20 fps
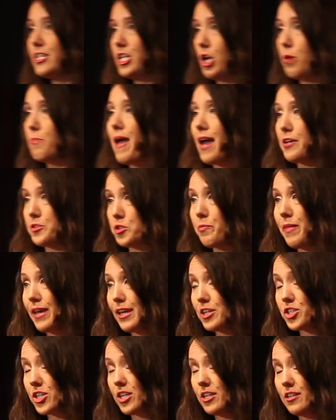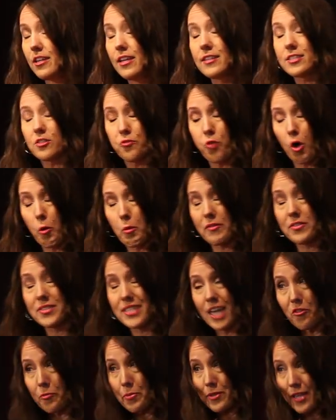you know, masturbation is a form of
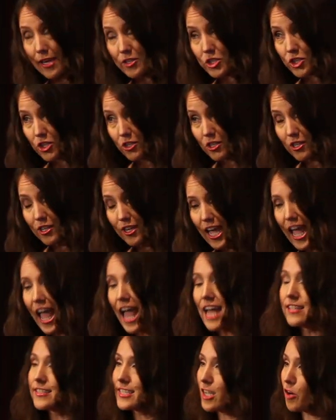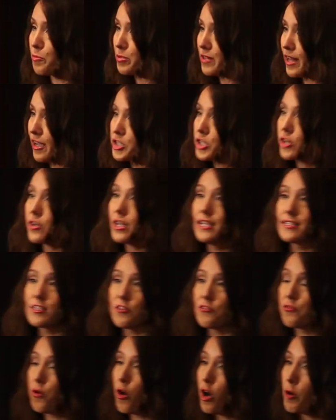self-pleasure, and self-pleasure is a
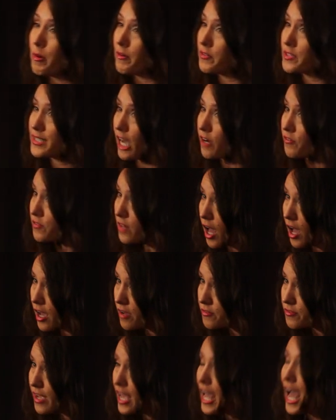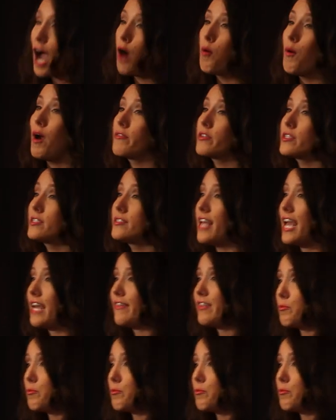form of self-love. However, saying